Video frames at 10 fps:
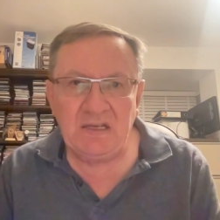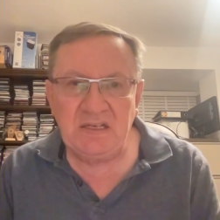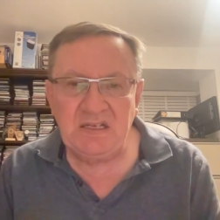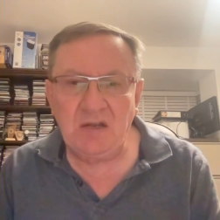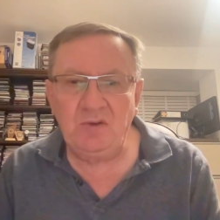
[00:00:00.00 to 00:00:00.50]

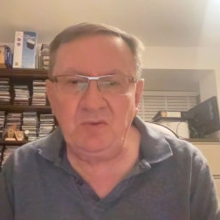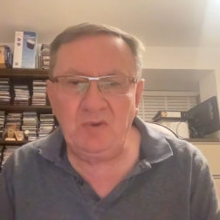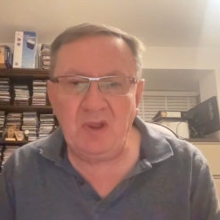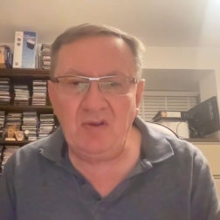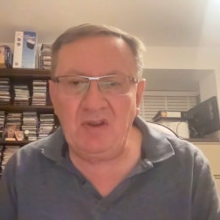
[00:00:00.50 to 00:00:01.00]
So
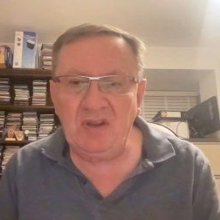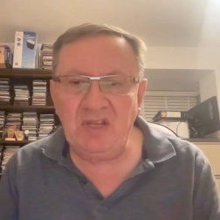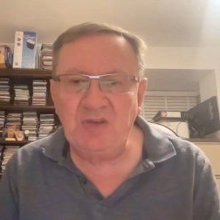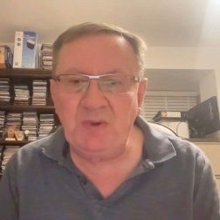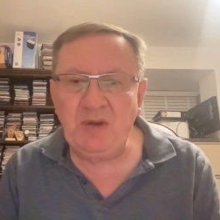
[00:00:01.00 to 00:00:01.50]

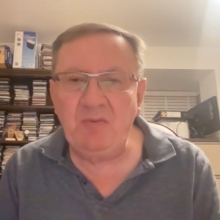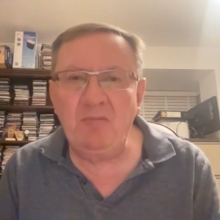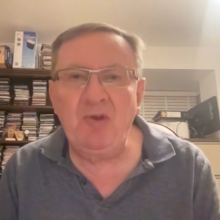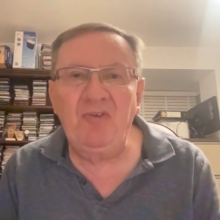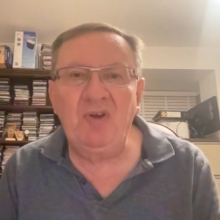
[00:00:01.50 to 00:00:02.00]
this week we're
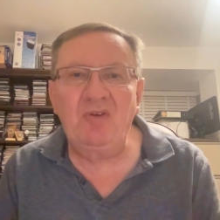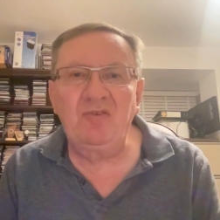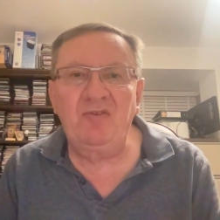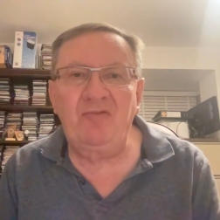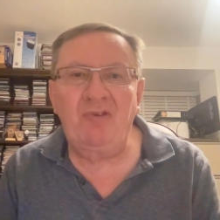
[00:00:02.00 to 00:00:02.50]
moving
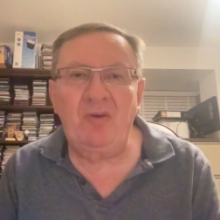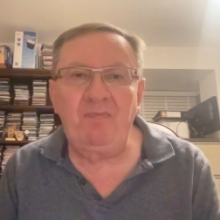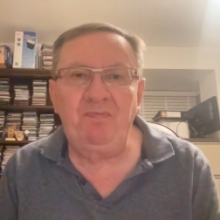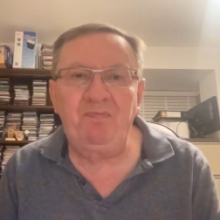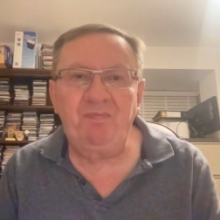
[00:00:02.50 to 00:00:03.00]
on
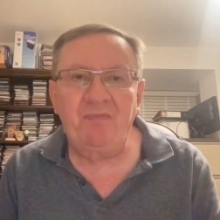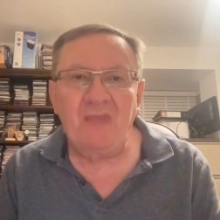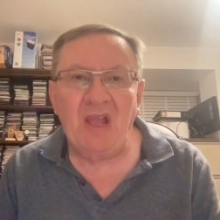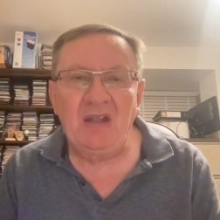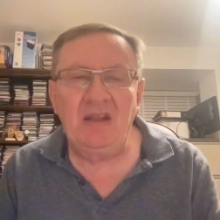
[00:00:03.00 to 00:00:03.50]
from
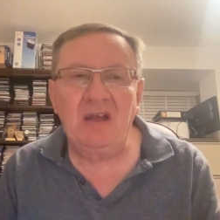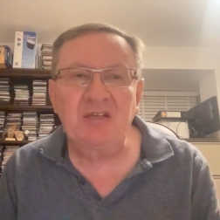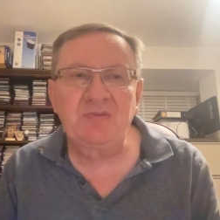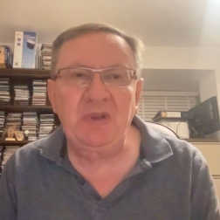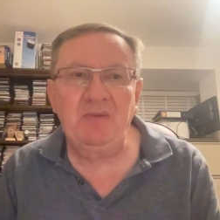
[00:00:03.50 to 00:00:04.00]

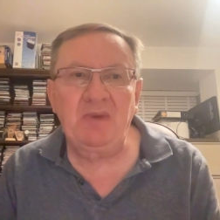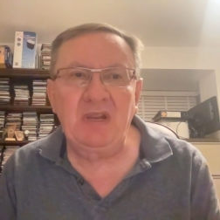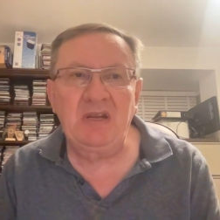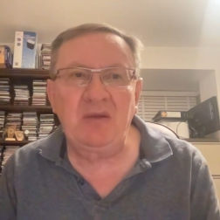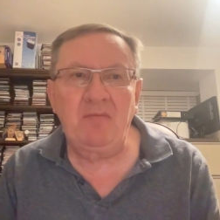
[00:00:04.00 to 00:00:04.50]
last week
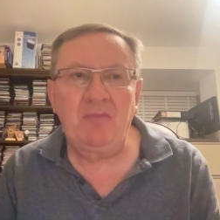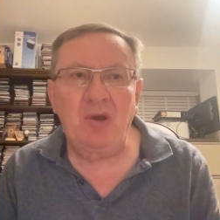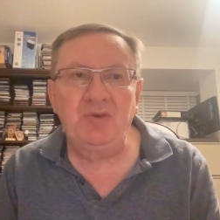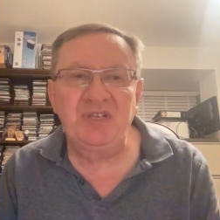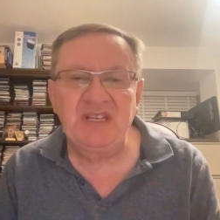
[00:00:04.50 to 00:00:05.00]
when
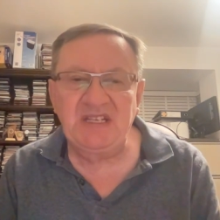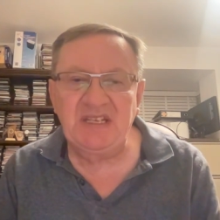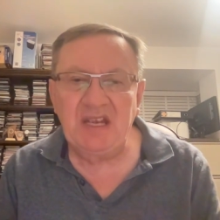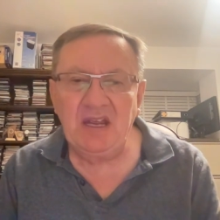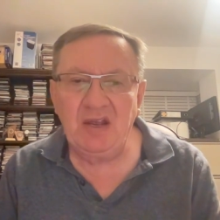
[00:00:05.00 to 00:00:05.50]

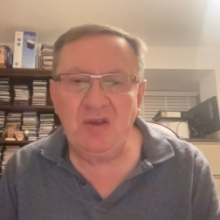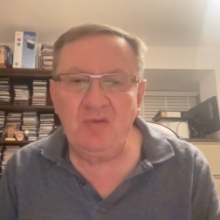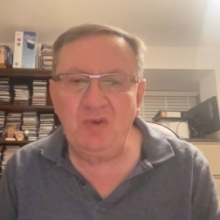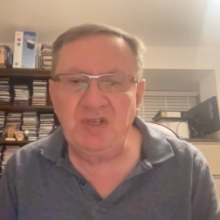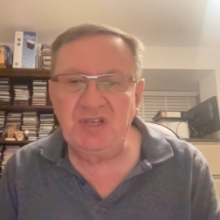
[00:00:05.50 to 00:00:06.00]
Moses
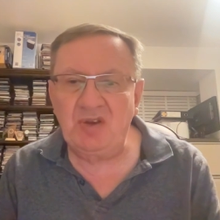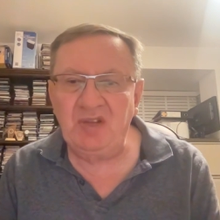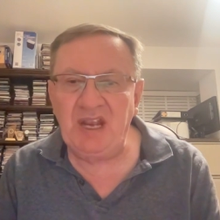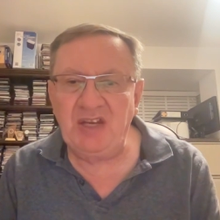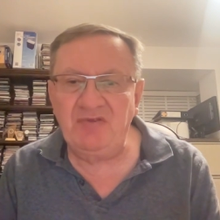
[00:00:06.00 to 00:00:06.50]
was
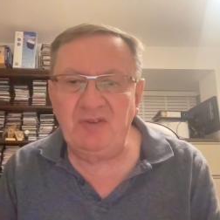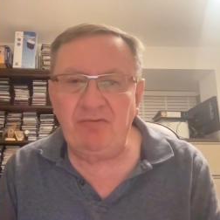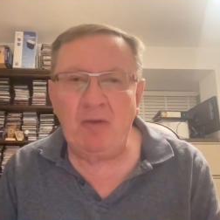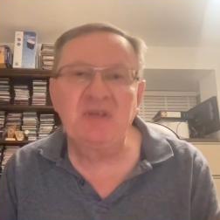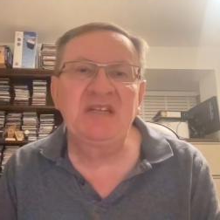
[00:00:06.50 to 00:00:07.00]
on the edge of the
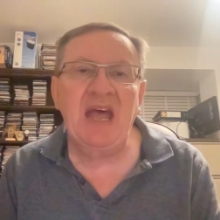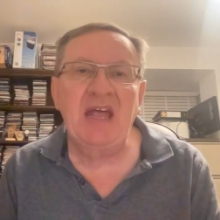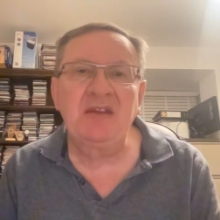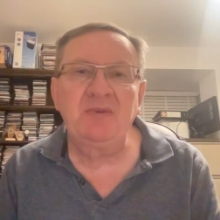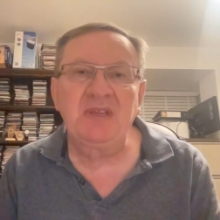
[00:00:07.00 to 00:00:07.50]
promised
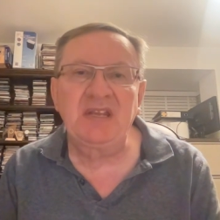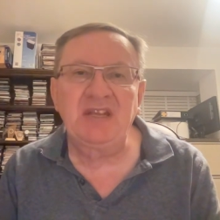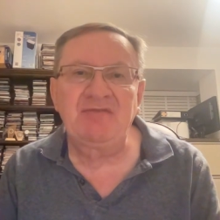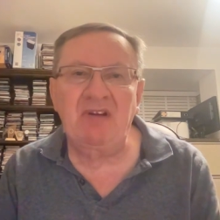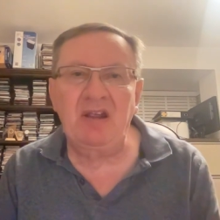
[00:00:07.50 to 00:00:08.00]
land with
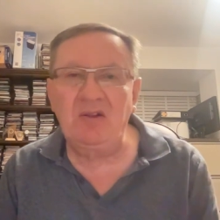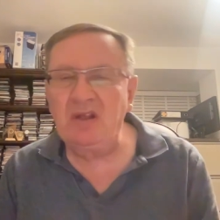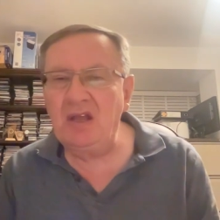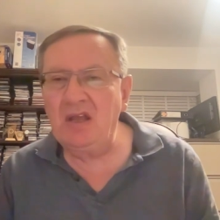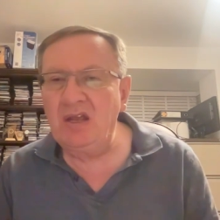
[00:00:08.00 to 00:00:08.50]
Israel
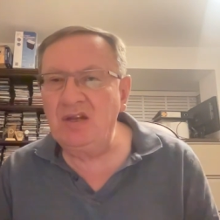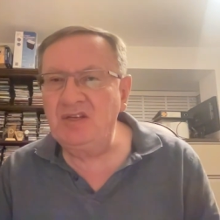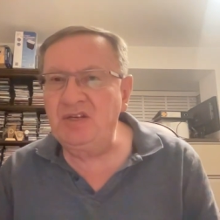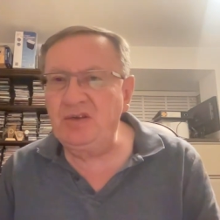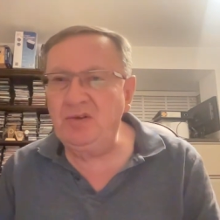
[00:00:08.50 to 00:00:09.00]

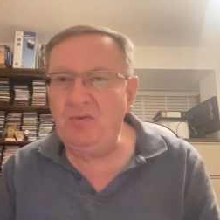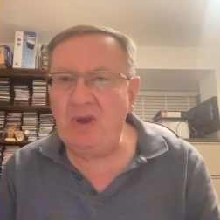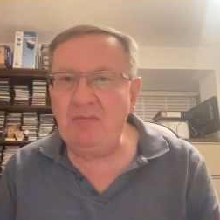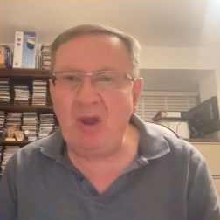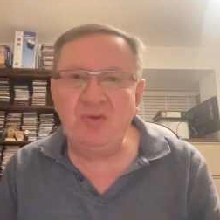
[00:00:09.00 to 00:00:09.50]
to
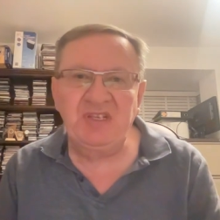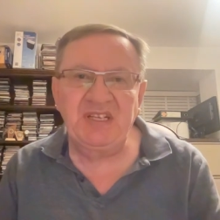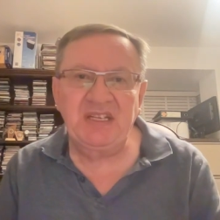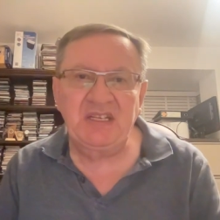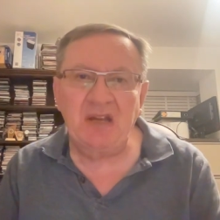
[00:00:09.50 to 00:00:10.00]
when
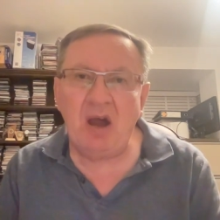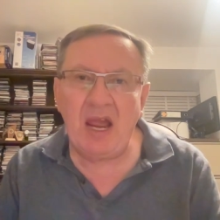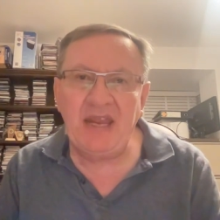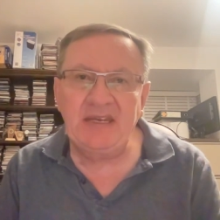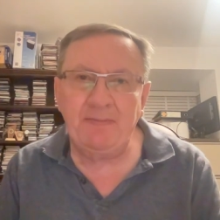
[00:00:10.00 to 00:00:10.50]
Moses has
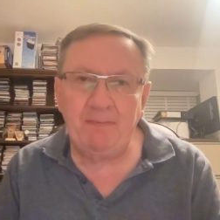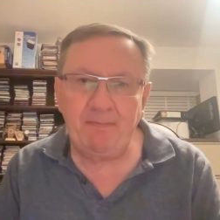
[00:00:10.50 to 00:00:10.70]
died